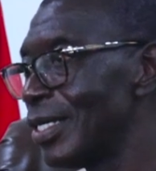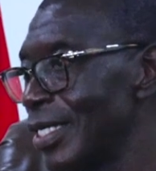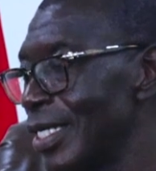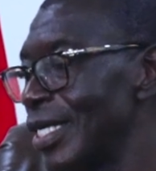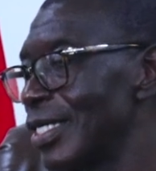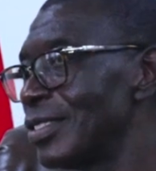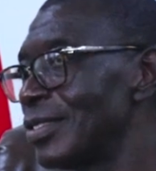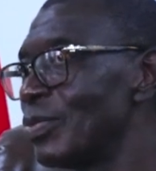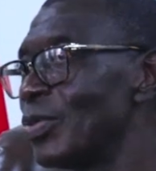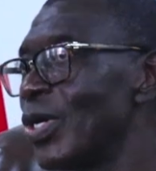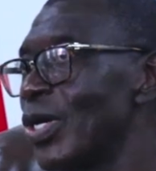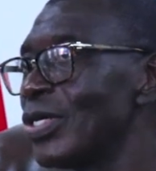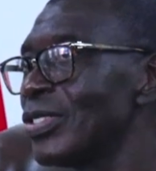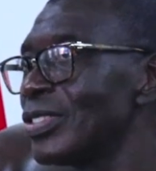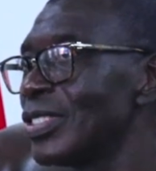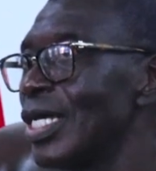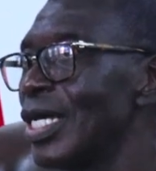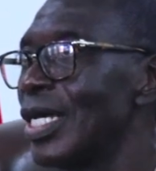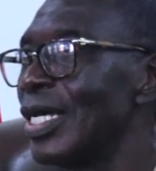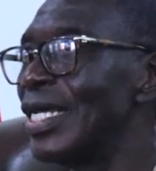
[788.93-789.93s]
Yes,
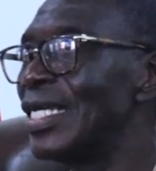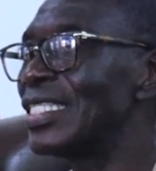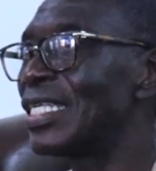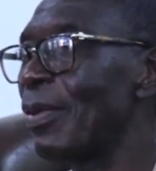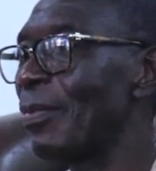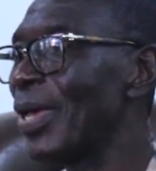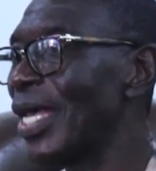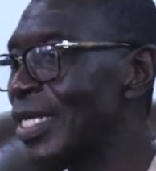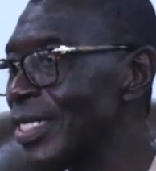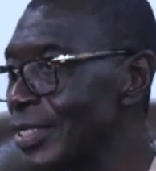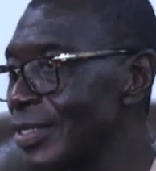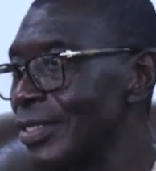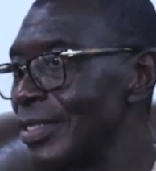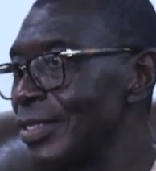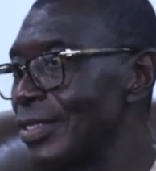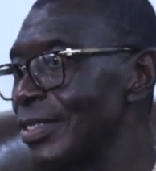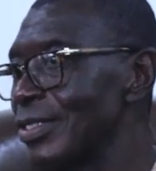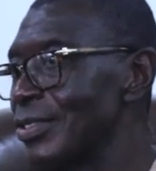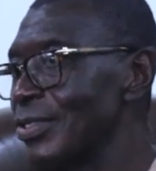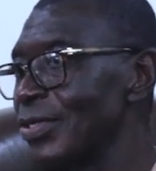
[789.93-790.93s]
because it's a
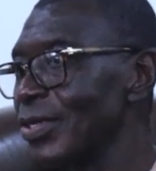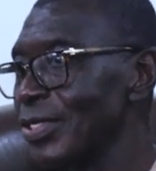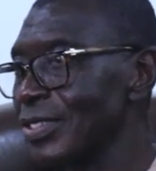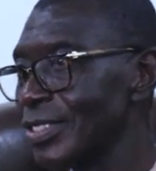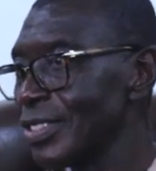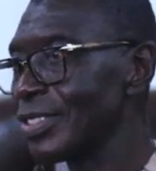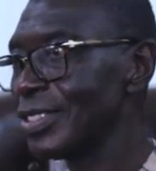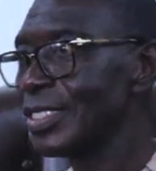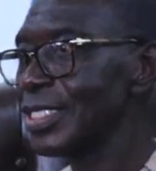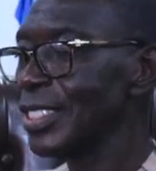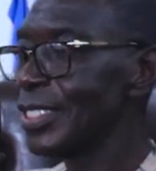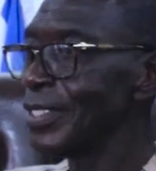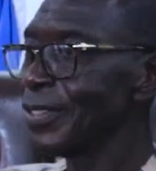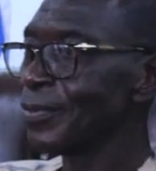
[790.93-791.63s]
medicine. It's not